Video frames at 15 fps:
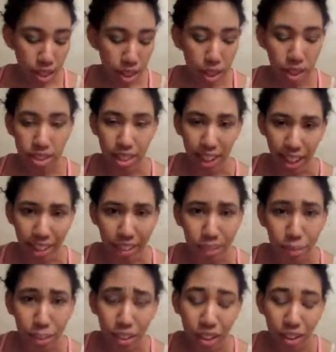because they have
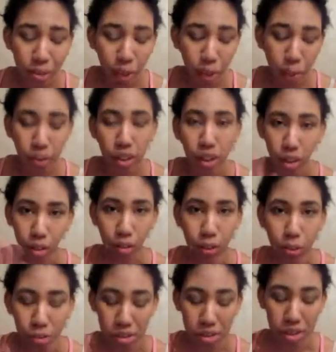them at the library, but they don't
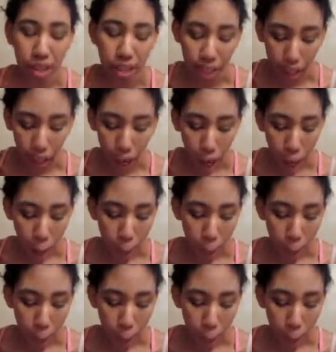hold, so I can get it.